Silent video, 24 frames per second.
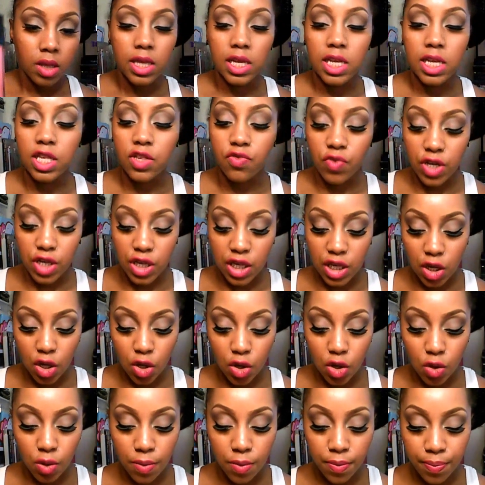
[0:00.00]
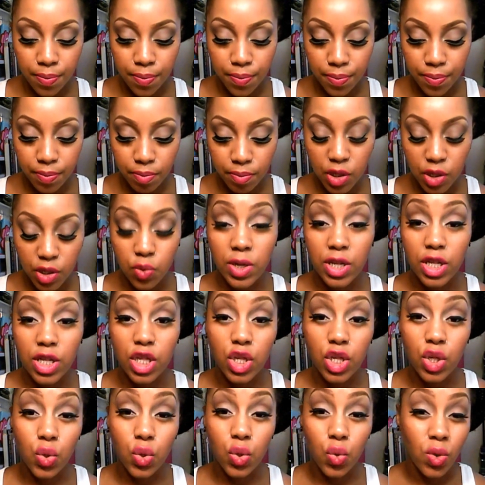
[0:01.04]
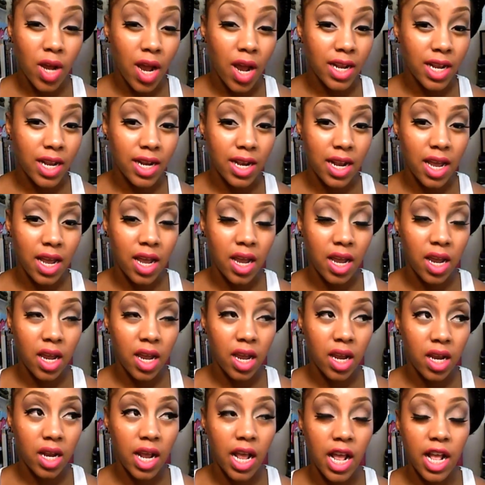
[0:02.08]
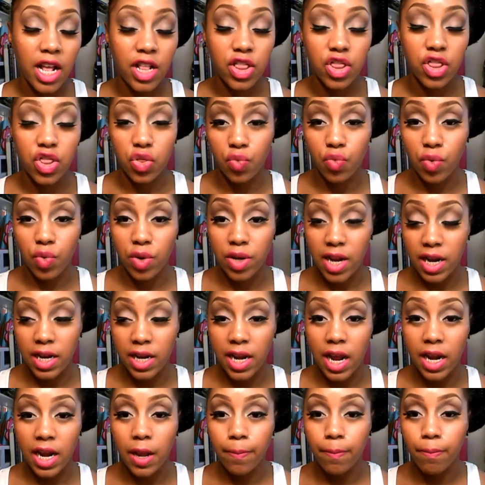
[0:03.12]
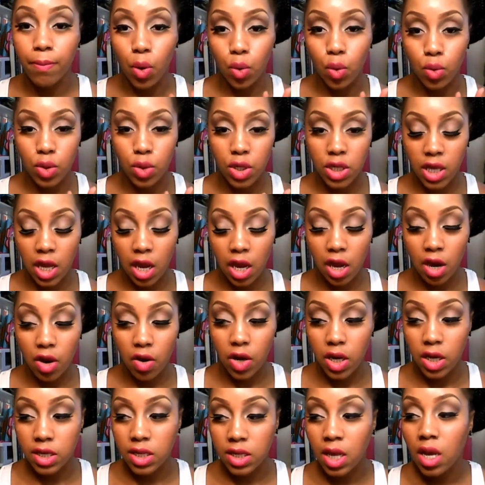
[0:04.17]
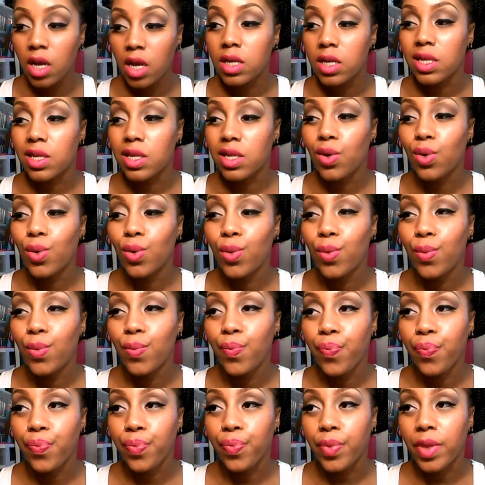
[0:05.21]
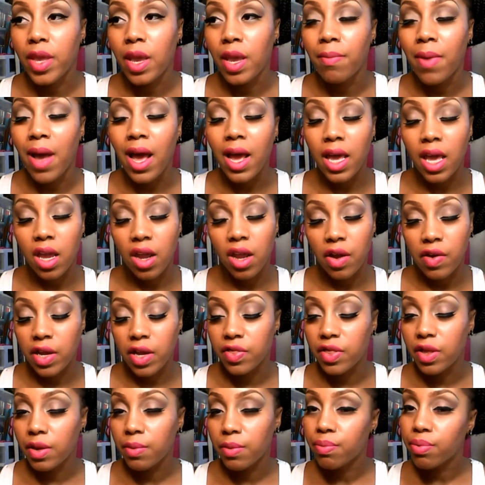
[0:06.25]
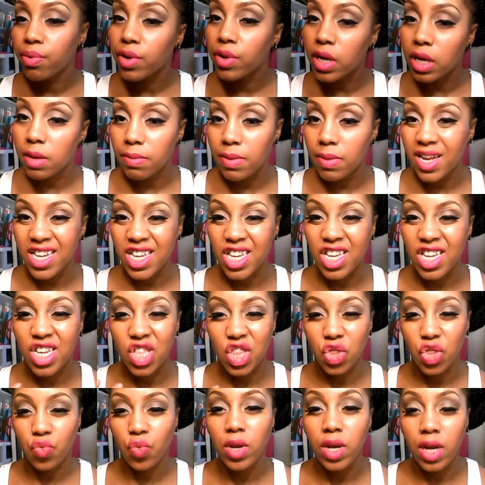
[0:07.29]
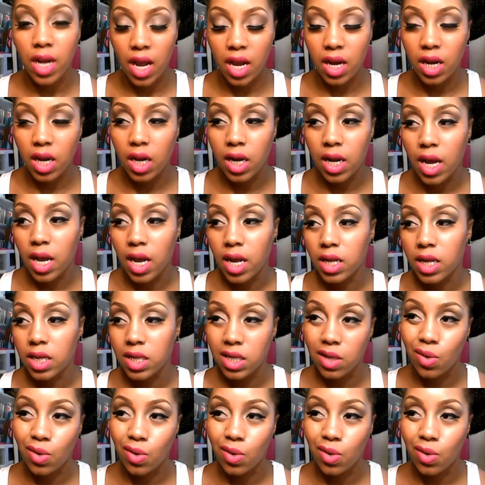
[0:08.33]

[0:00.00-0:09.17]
These retail between $2.99 and $3.99 in most areas. So in my area, they're pretty much $3.99.